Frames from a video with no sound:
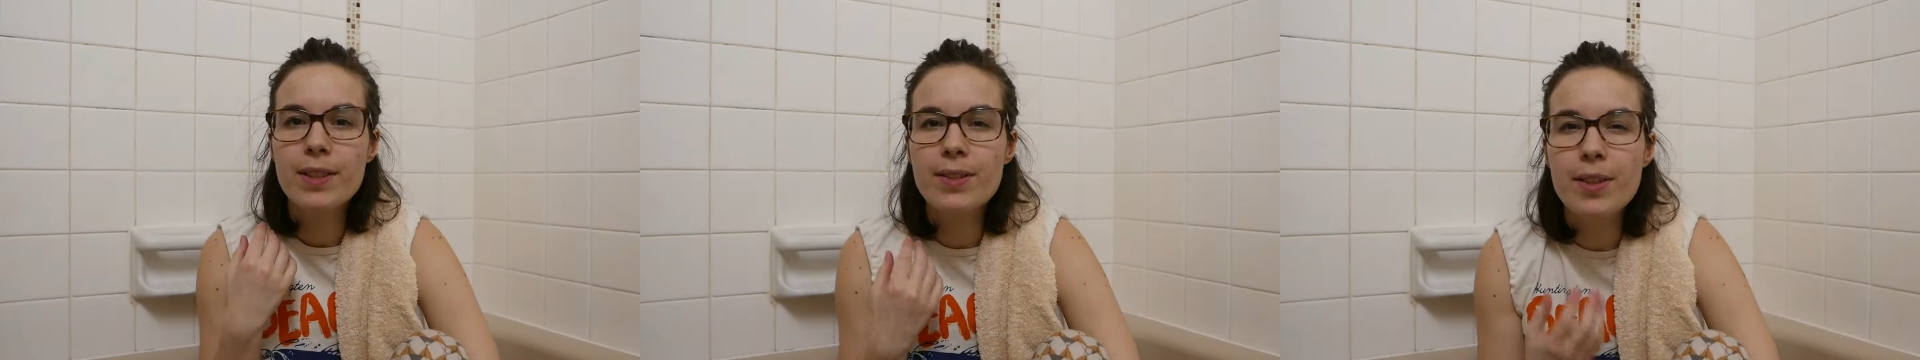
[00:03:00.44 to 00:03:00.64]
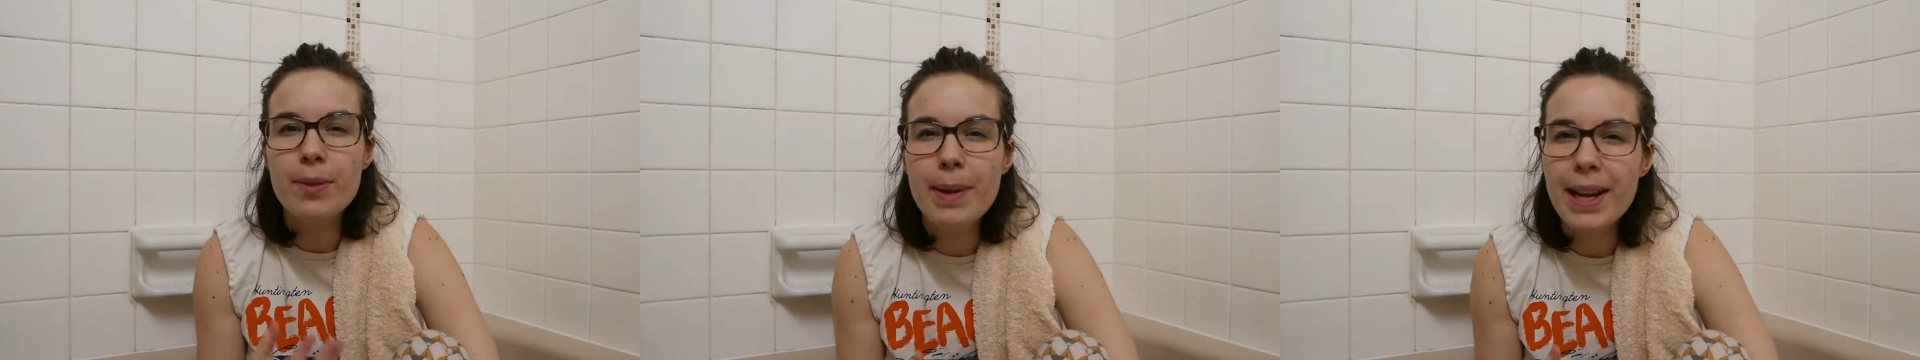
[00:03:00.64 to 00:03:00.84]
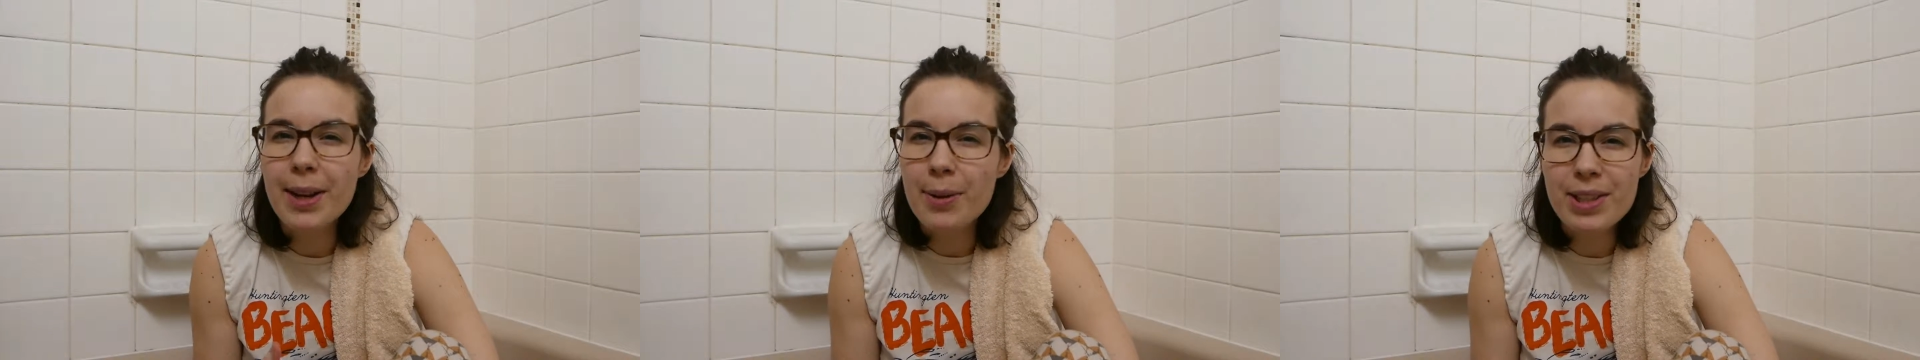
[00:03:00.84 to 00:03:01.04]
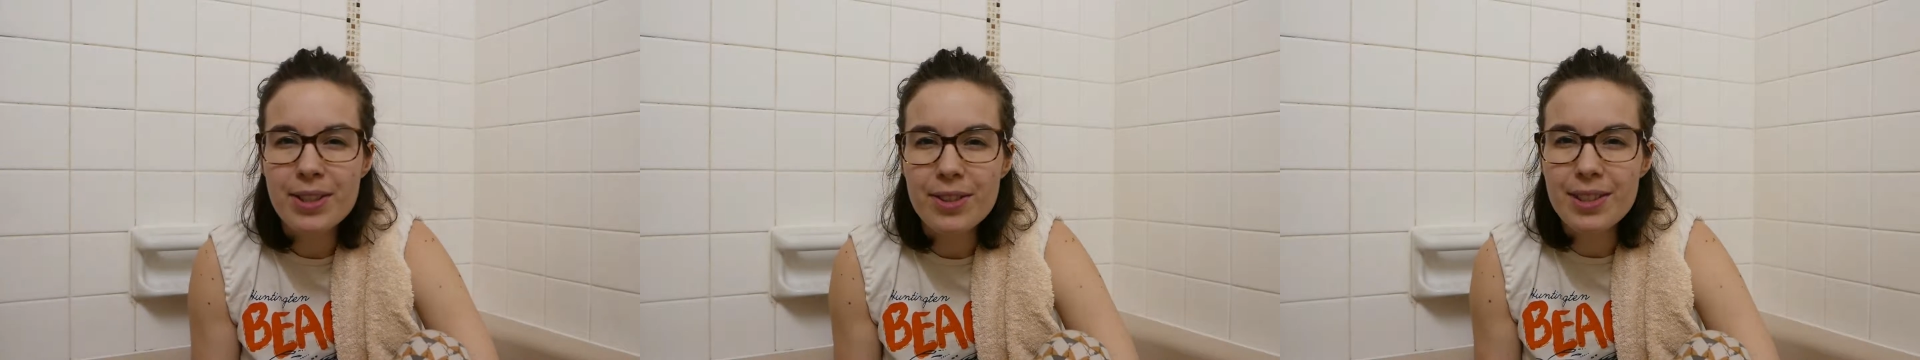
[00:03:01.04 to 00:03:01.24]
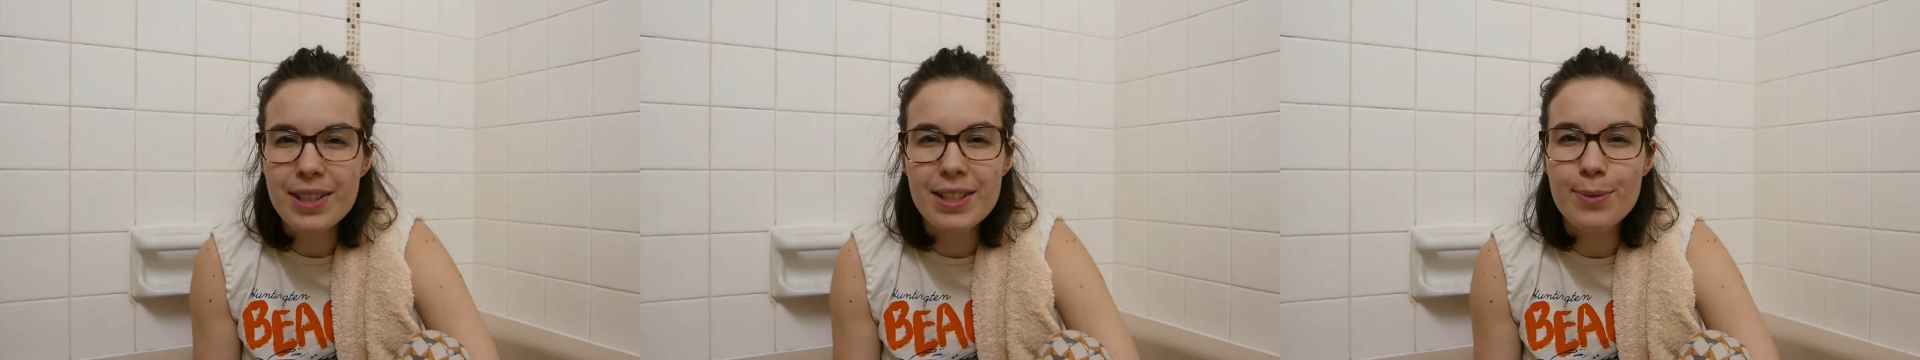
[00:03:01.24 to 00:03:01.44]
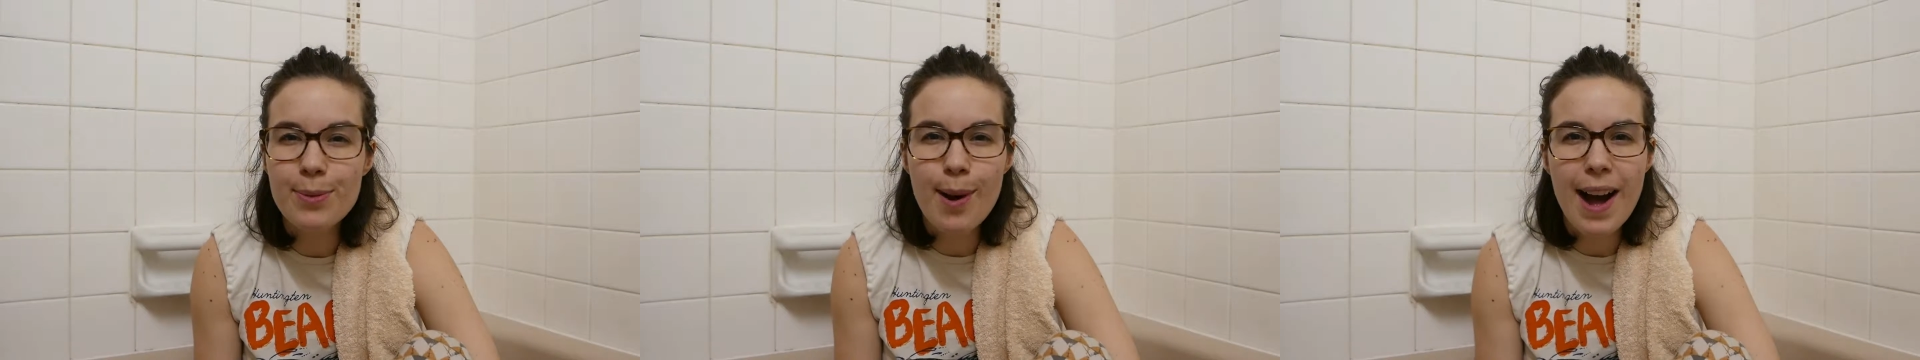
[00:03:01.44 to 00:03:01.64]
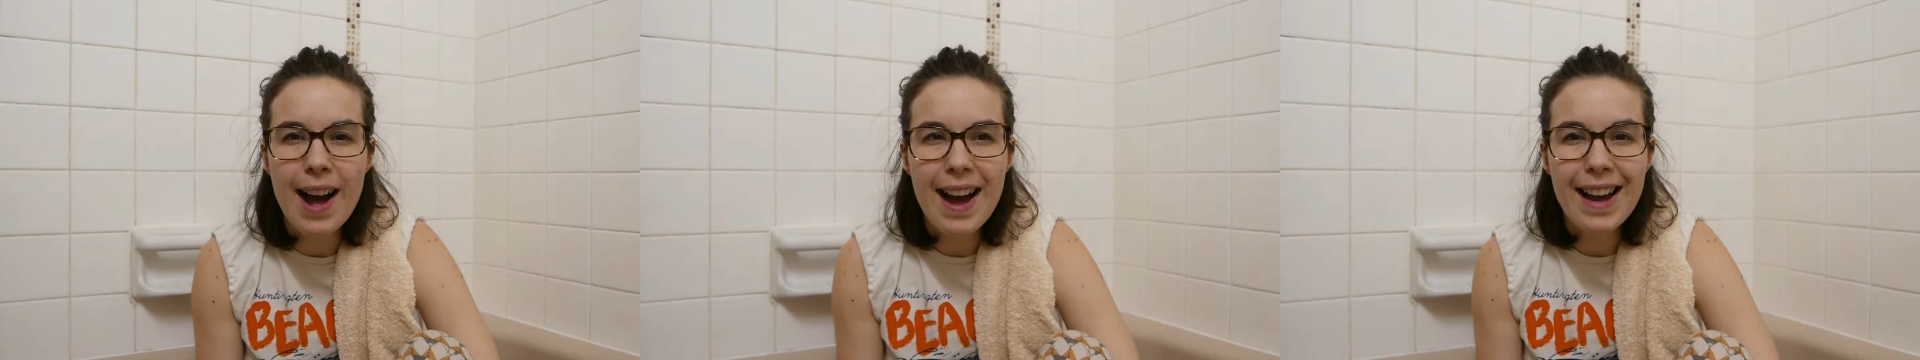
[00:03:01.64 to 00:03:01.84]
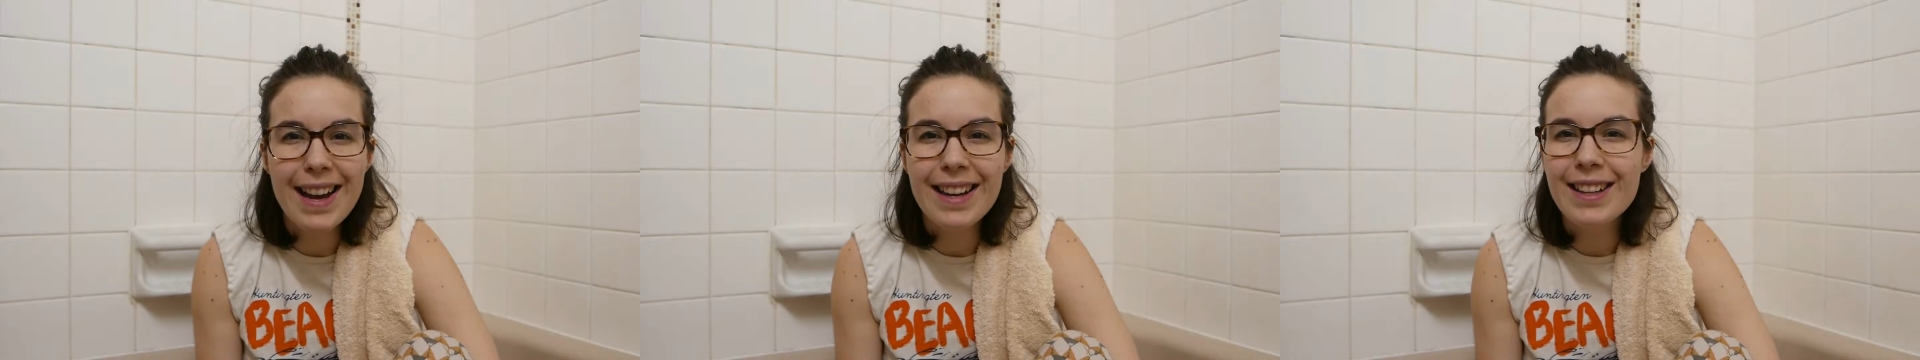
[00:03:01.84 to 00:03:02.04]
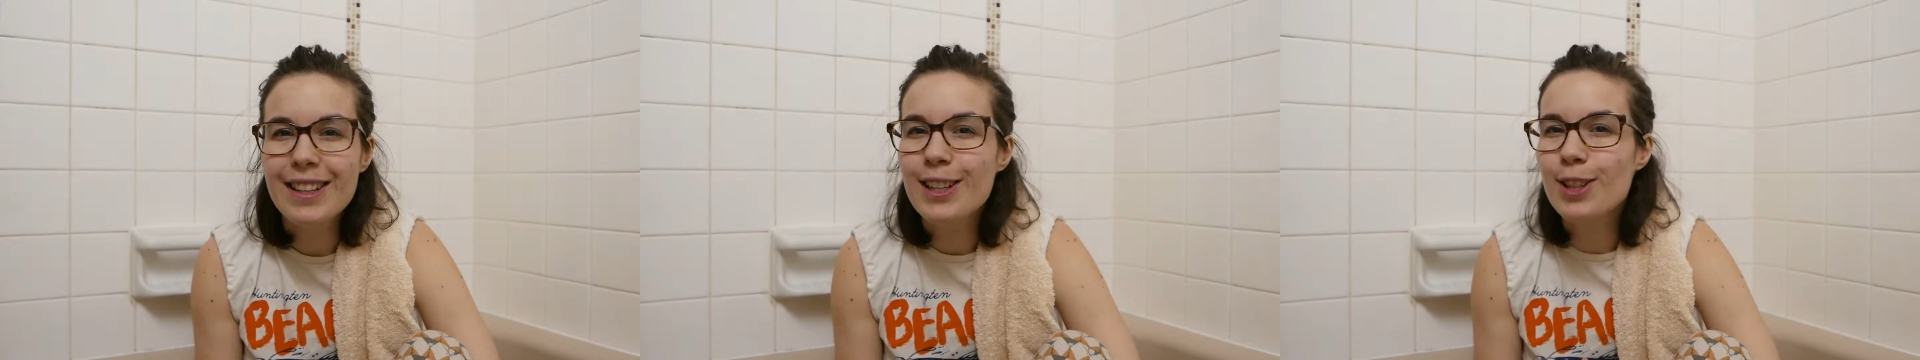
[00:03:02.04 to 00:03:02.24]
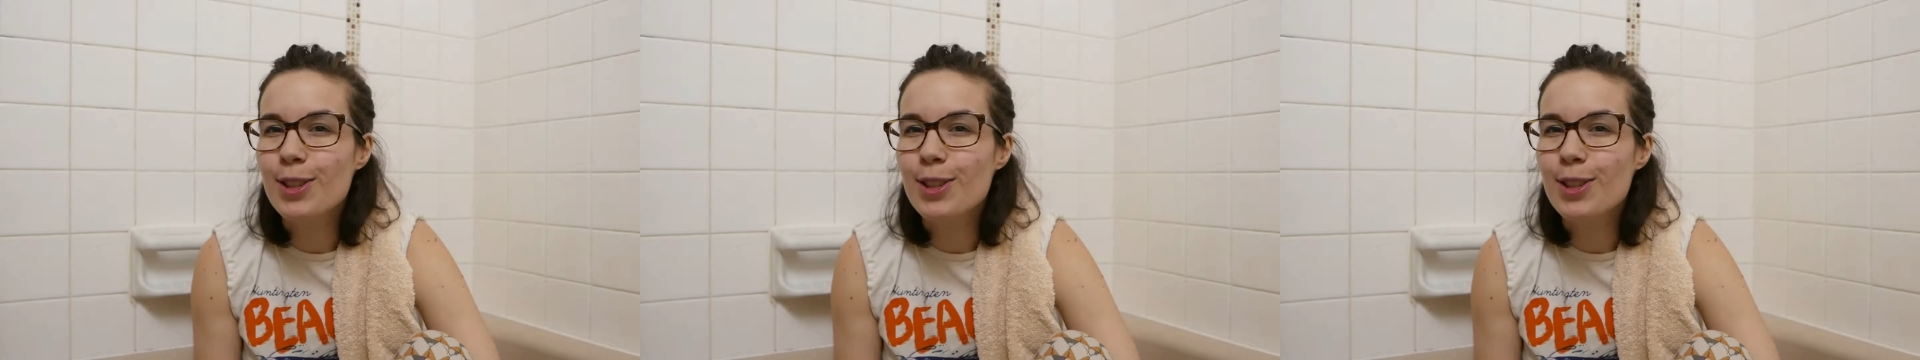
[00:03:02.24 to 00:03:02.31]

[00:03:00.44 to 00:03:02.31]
So my question is, why